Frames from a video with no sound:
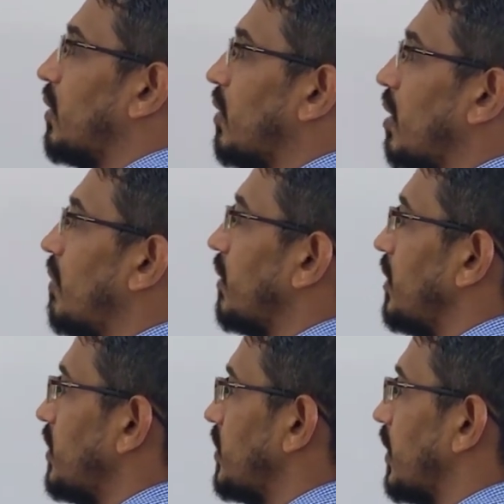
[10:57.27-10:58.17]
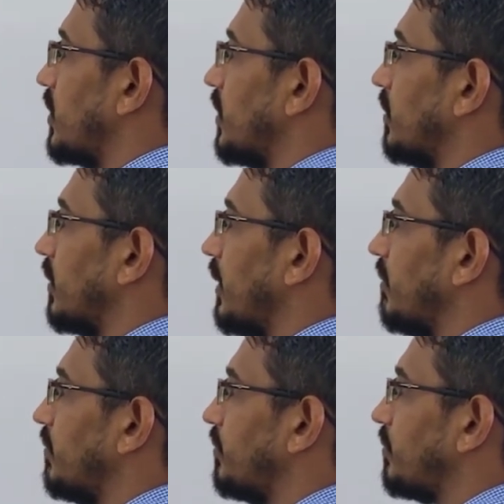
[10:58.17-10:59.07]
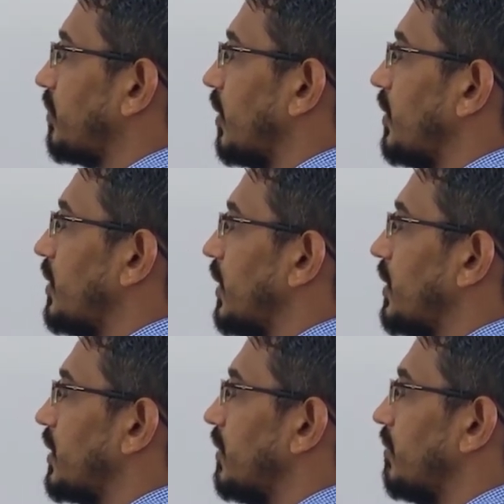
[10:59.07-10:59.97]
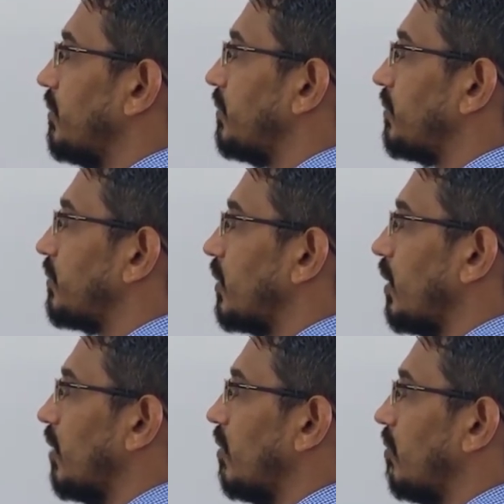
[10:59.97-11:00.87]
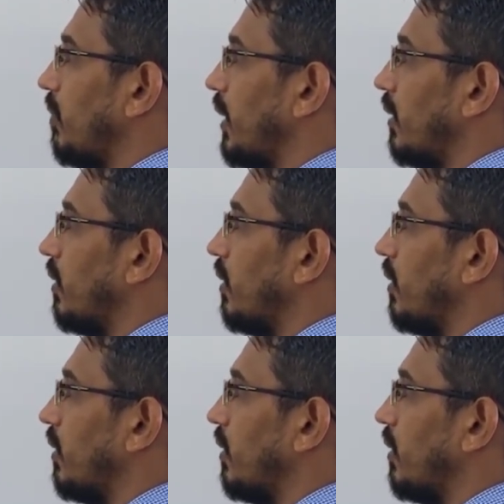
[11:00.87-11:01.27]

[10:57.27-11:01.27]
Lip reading: talk about this junction, okay? Junction B